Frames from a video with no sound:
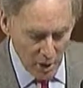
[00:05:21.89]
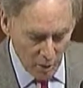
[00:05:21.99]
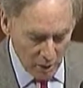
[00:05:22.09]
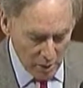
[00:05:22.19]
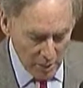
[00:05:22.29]

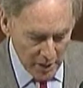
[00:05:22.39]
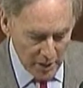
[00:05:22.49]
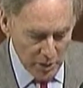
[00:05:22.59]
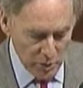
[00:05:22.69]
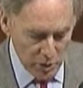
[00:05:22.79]
We are
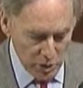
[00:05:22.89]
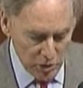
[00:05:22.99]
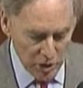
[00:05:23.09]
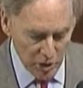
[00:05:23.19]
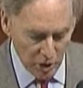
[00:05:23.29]
committed to
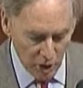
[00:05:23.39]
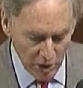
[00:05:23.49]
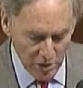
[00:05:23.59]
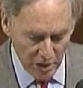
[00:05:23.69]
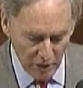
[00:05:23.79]
reducing the
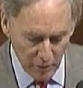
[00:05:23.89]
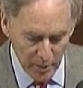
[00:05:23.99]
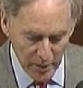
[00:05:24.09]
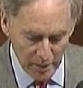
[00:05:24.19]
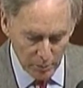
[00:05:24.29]
cost of
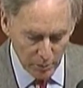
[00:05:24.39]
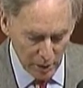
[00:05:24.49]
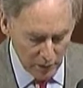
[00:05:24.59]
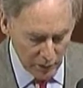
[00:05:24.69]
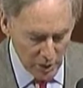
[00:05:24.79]
government and the
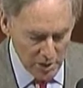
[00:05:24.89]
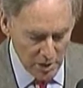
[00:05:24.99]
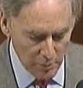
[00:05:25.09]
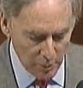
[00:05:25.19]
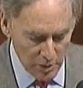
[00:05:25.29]

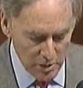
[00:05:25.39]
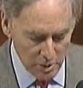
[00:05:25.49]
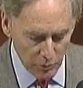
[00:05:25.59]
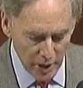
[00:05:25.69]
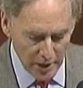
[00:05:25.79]
proliferation of
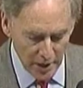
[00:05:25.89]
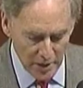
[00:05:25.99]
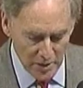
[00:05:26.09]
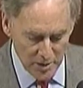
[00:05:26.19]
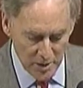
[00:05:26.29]
burdensome
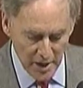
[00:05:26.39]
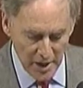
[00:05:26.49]
regulations,